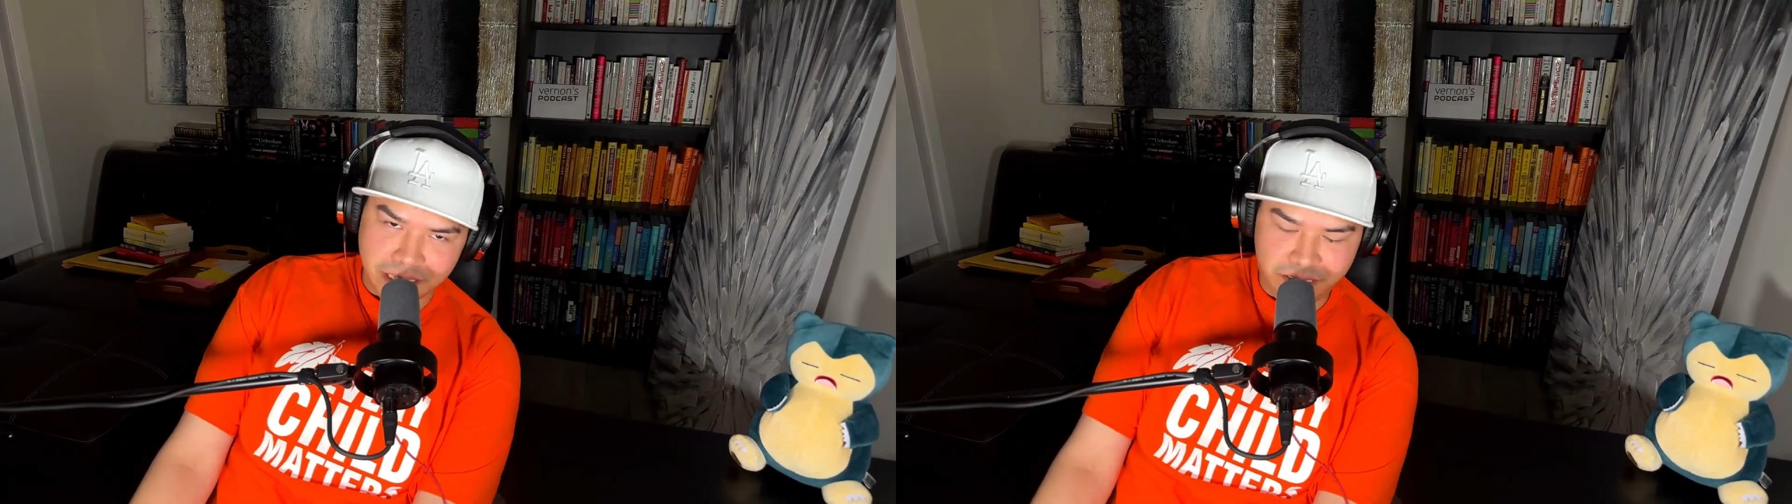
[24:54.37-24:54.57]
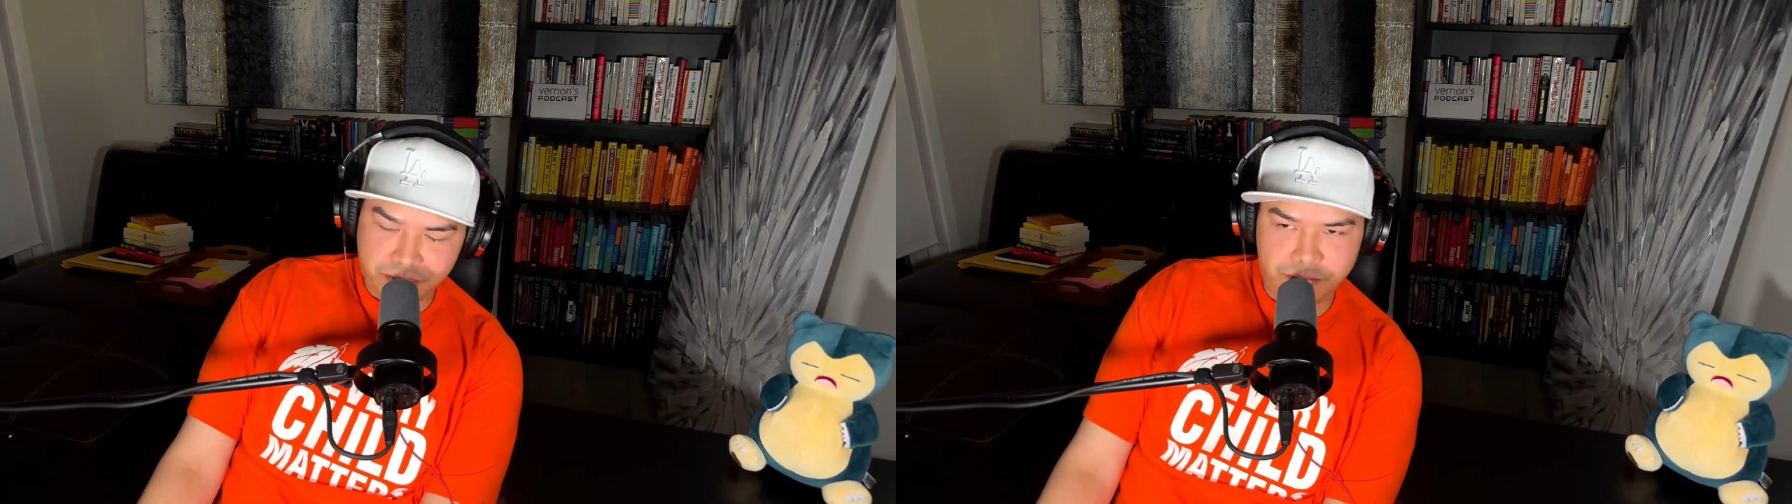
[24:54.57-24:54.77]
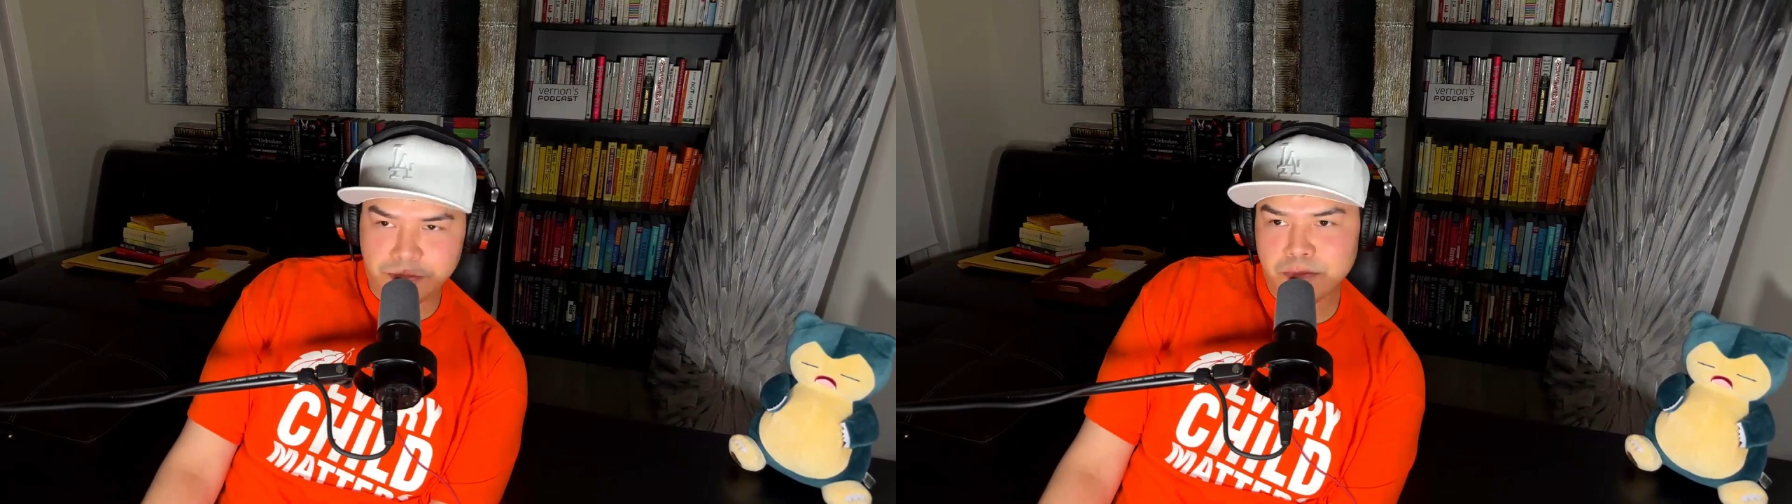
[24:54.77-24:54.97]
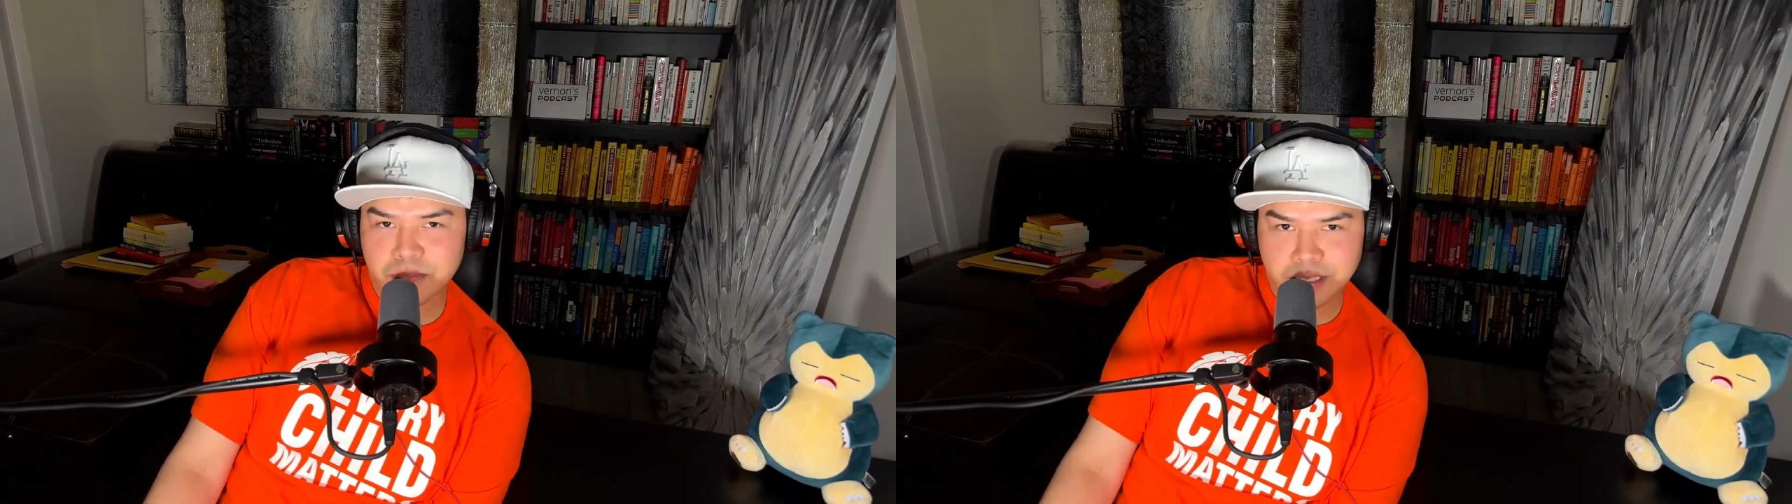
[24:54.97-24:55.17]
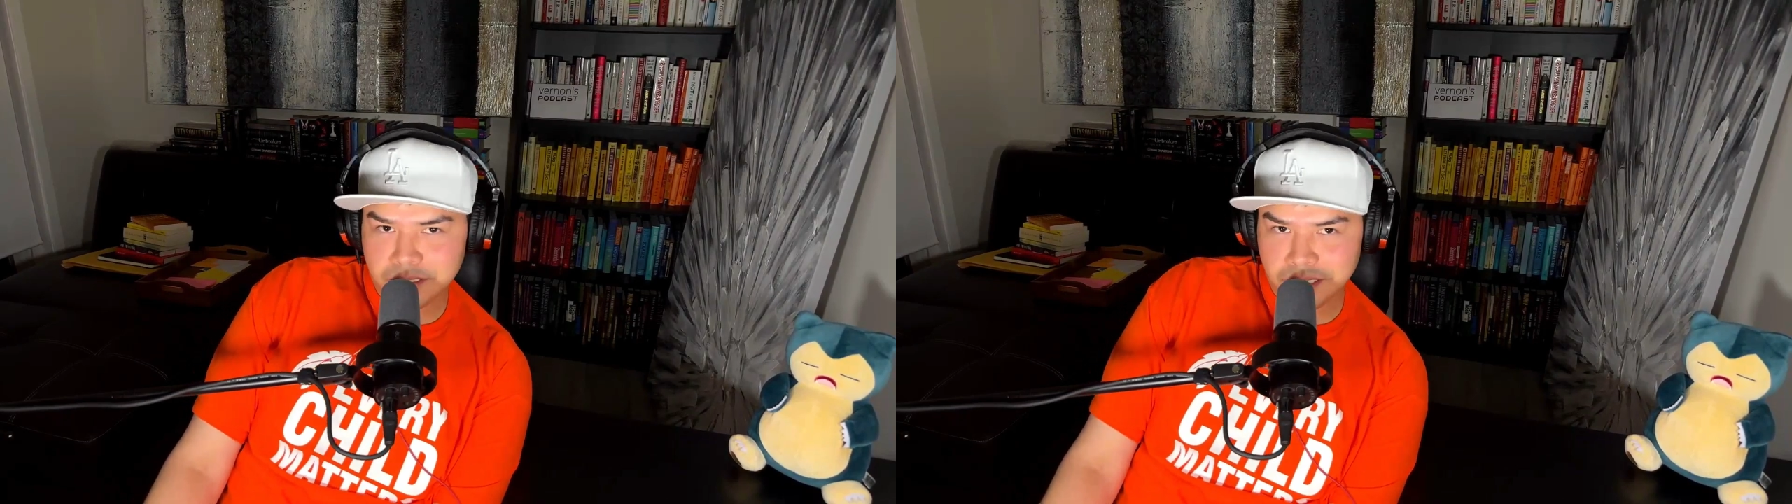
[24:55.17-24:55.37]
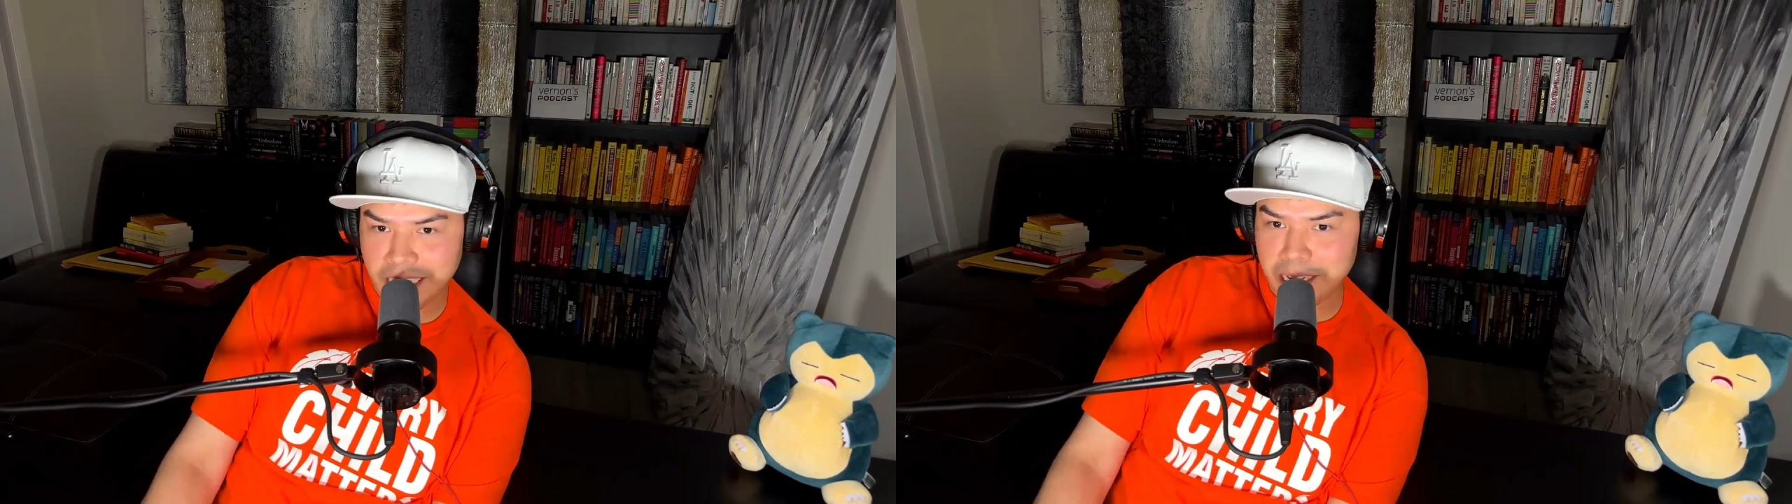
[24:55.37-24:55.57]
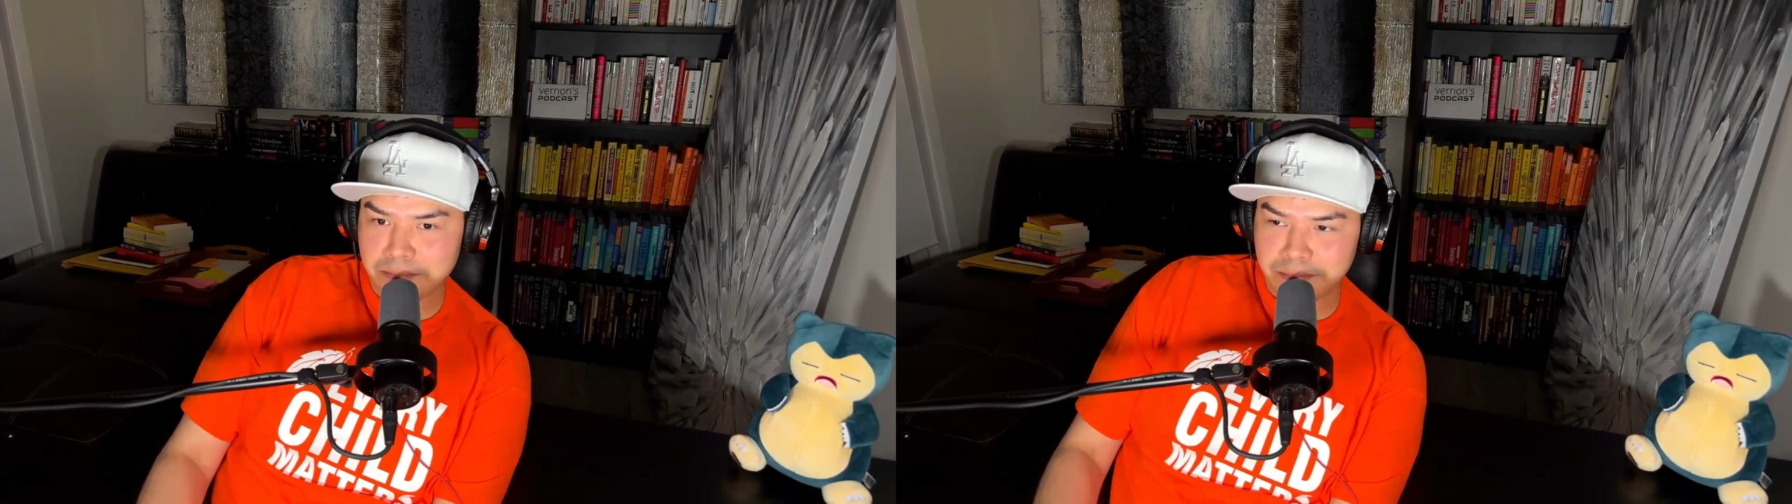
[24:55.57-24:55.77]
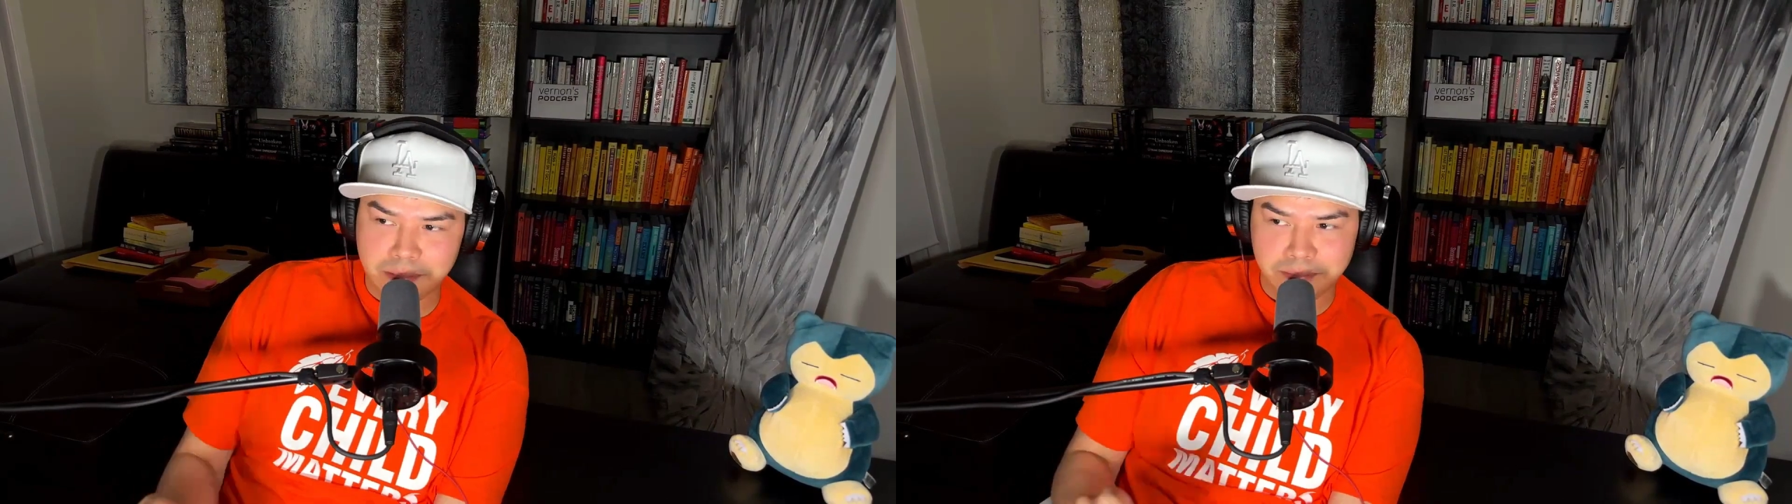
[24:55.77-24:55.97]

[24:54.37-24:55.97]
like him,